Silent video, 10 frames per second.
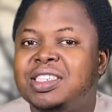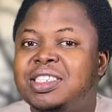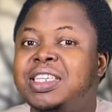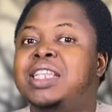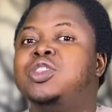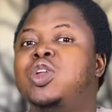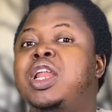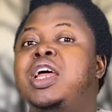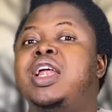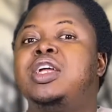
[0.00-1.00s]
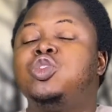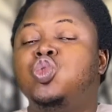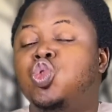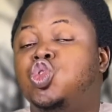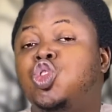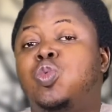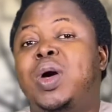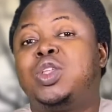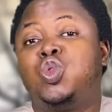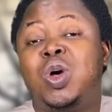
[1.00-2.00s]
sent on an errand to go
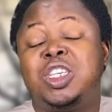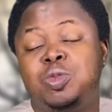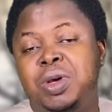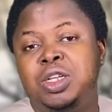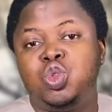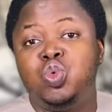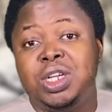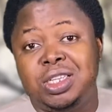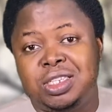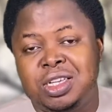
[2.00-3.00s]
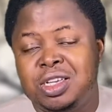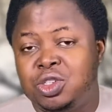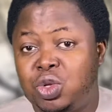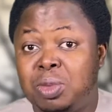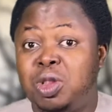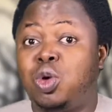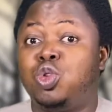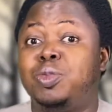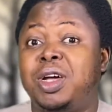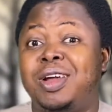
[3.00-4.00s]
somewhere to go and spend 2 days so the mother
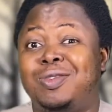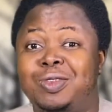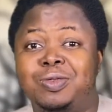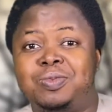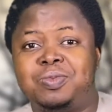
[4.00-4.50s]
would not be around.